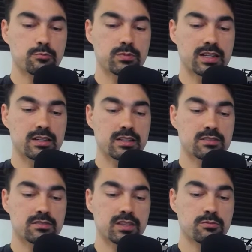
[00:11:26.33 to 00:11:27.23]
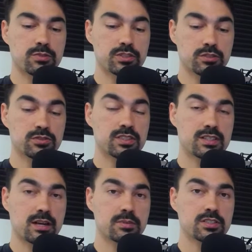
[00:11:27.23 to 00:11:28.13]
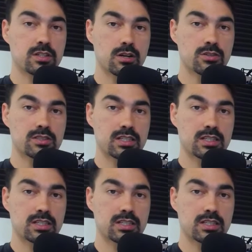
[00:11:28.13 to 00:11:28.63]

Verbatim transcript: it is it reduces how much code is